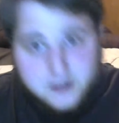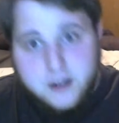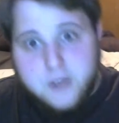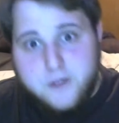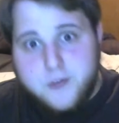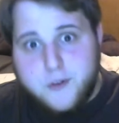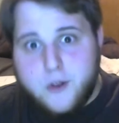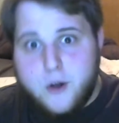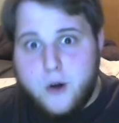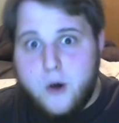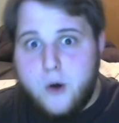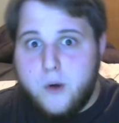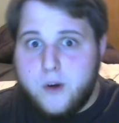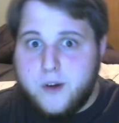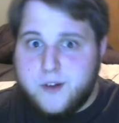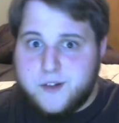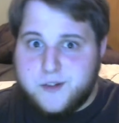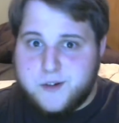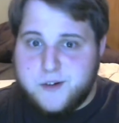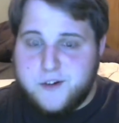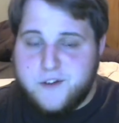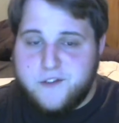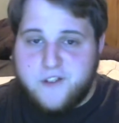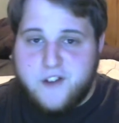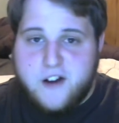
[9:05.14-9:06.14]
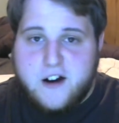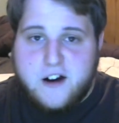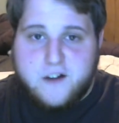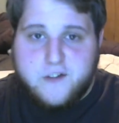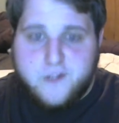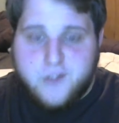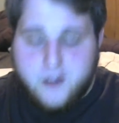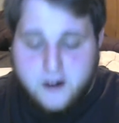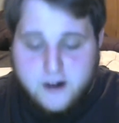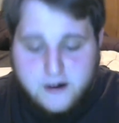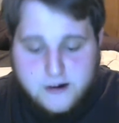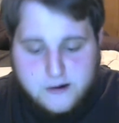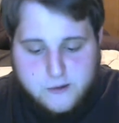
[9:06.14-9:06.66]
to give you the whole history of
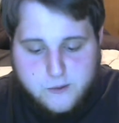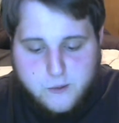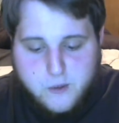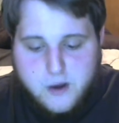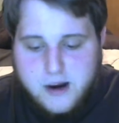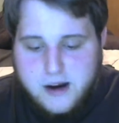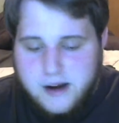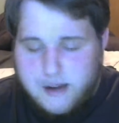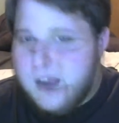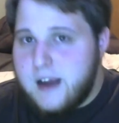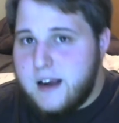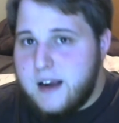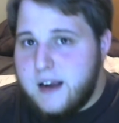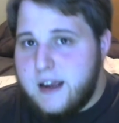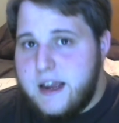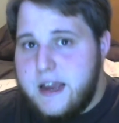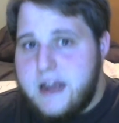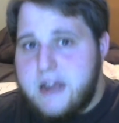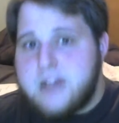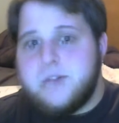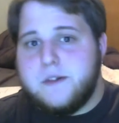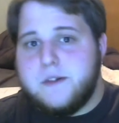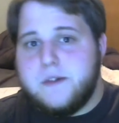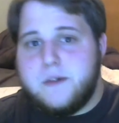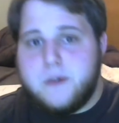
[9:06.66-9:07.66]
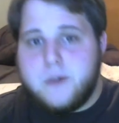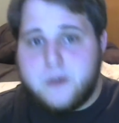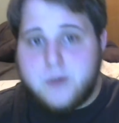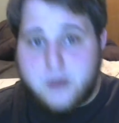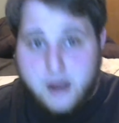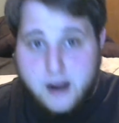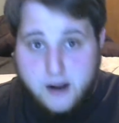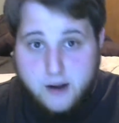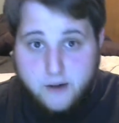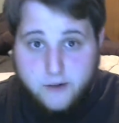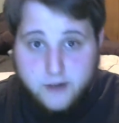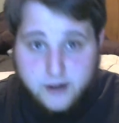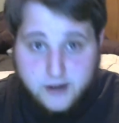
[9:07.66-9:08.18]
Firefly or why it got canceled or
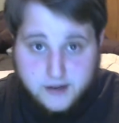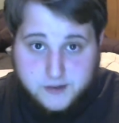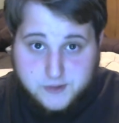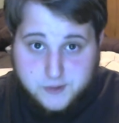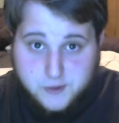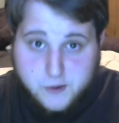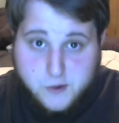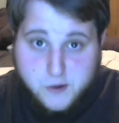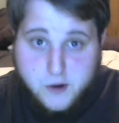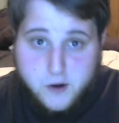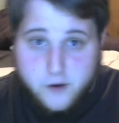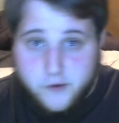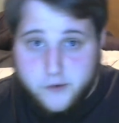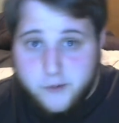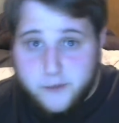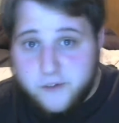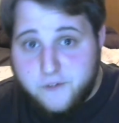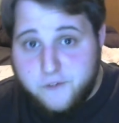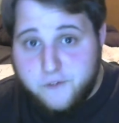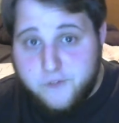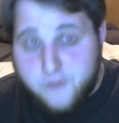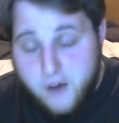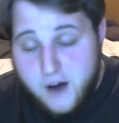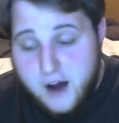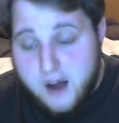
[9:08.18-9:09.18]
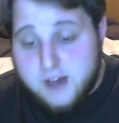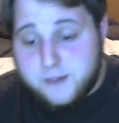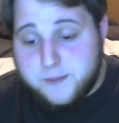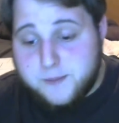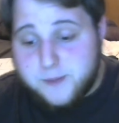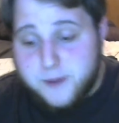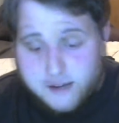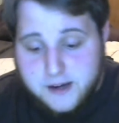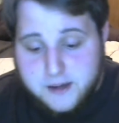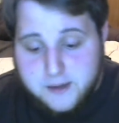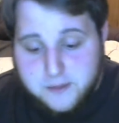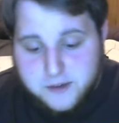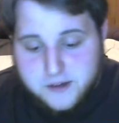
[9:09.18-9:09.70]
how it got screwed over by Fox, but
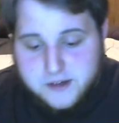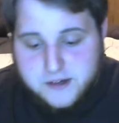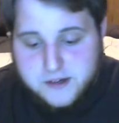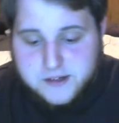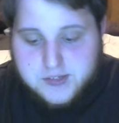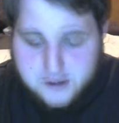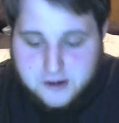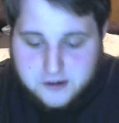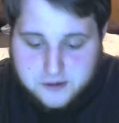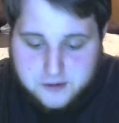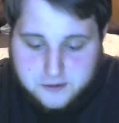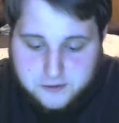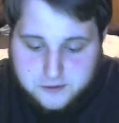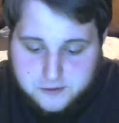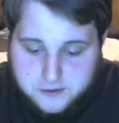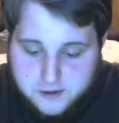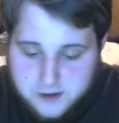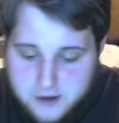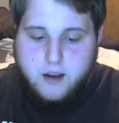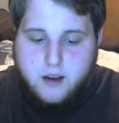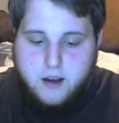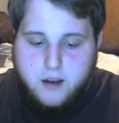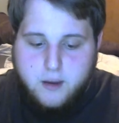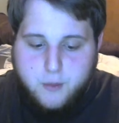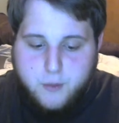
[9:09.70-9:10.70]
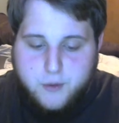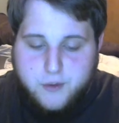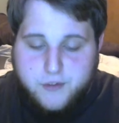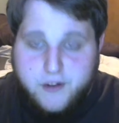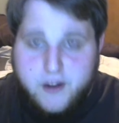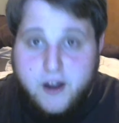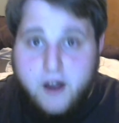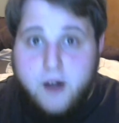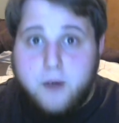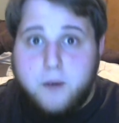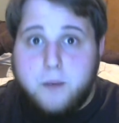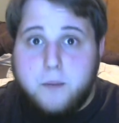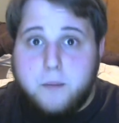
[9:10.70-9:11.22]
I am going to tell you that
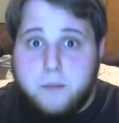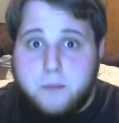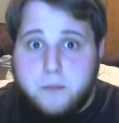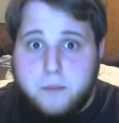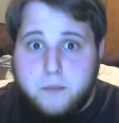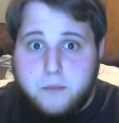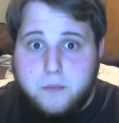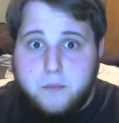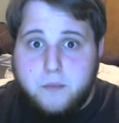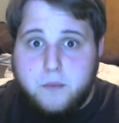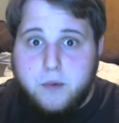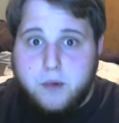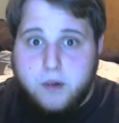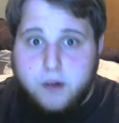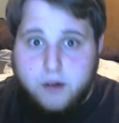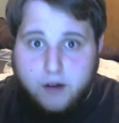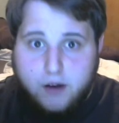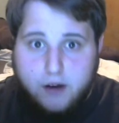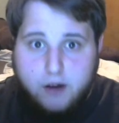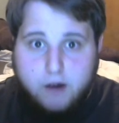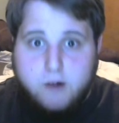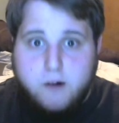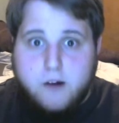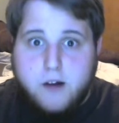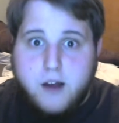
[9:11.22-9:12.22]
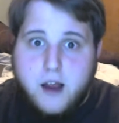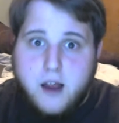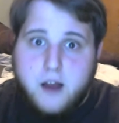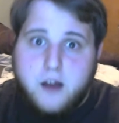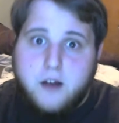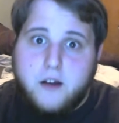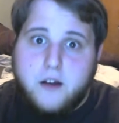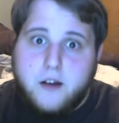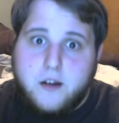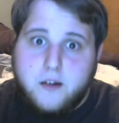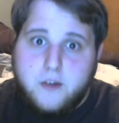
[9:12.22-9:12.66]
without internet,